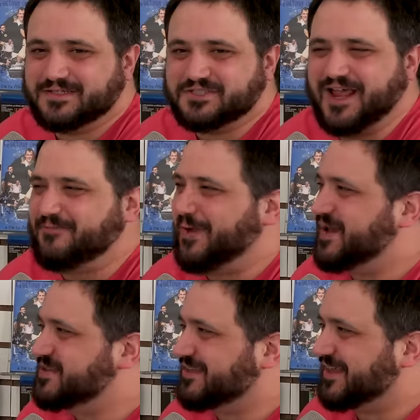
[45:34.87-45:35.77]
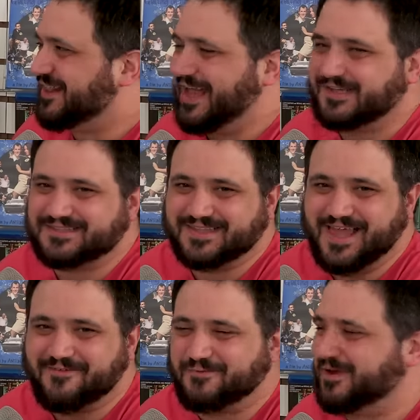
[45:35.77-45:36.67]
should I have waited until the clouds left?